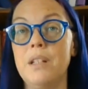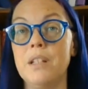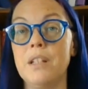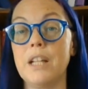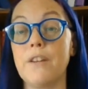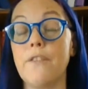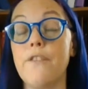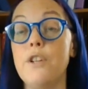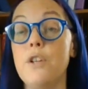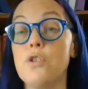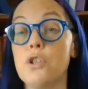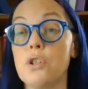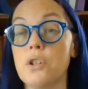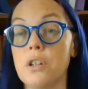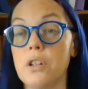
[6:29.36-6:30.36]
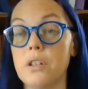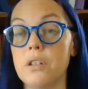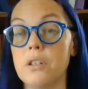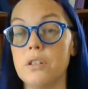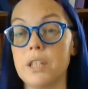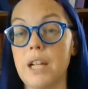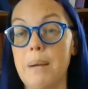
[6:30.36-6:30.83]
like
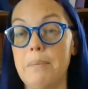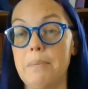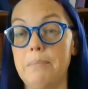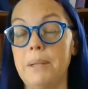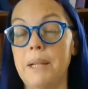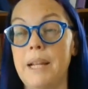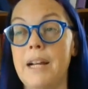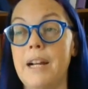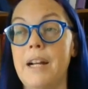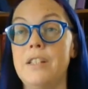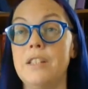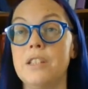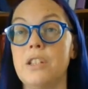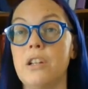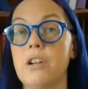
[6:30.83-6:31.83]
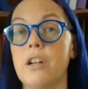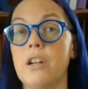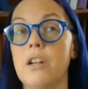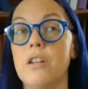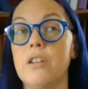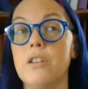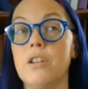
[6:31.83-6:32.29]
future type plans.
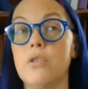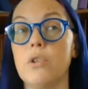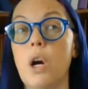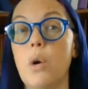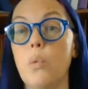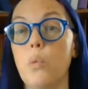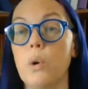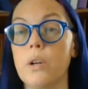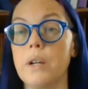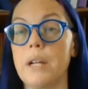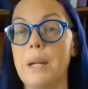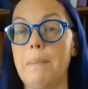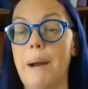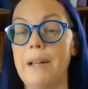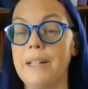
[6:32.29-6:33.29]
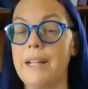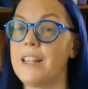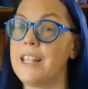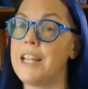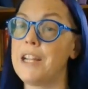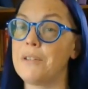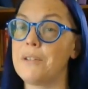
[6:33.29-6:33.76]
They're not worried about like
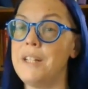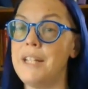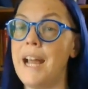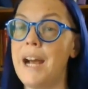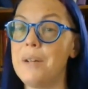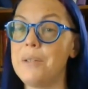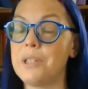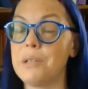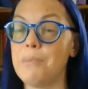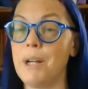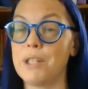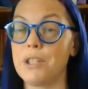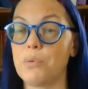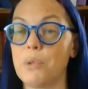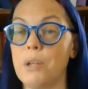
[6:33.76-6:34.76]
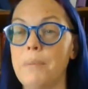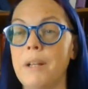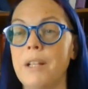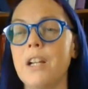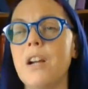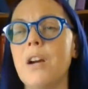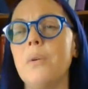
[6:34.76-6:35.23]
the here and now so much. They're worried
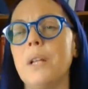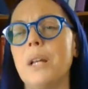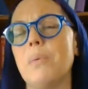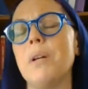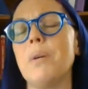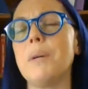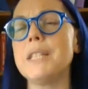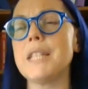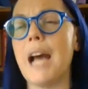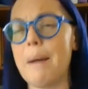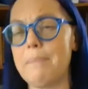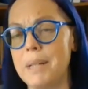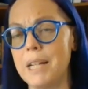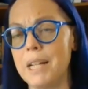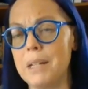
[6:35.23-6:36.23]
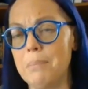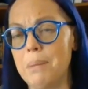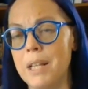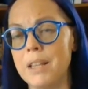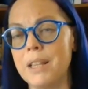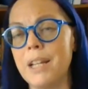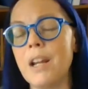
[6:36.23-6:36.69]
about like, oh, like what's happening in a
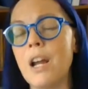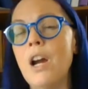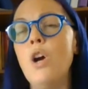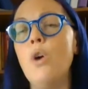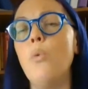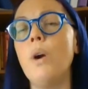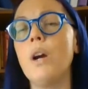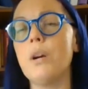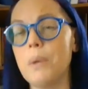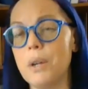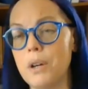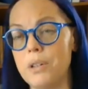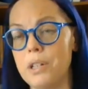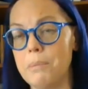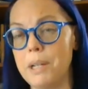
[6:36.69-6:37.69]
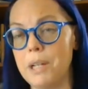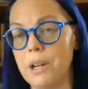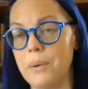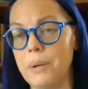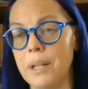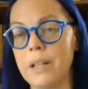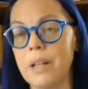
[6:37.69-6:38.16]
month? Like, where are we going to be
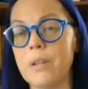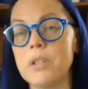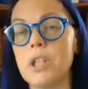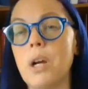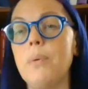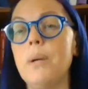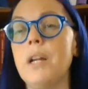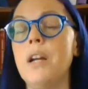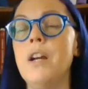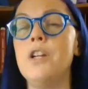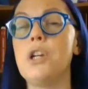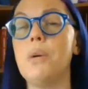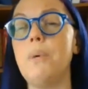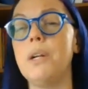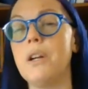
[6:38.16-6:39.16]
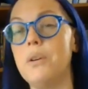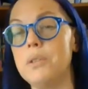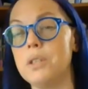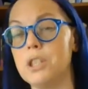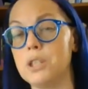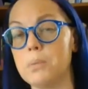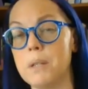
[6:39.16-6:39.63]
going? Like, shall we go
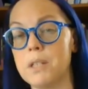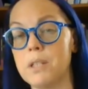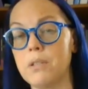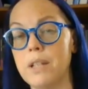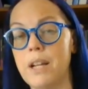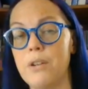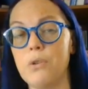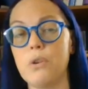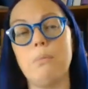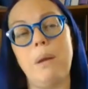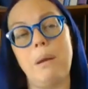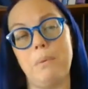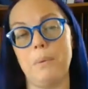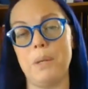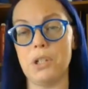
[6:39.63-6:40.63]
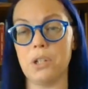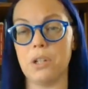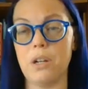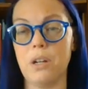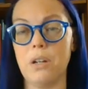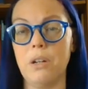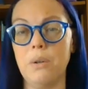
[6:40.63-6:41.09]
to Switzerland, or maybe we should
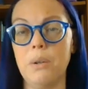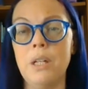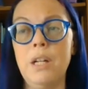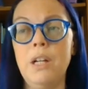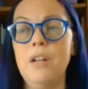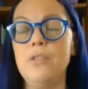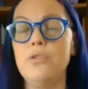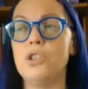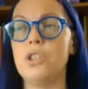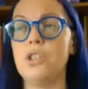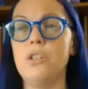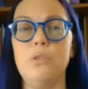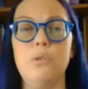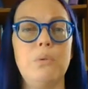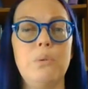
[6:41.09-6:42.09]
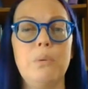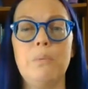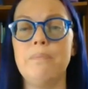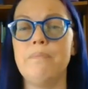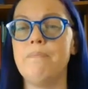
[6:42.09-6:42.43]
go to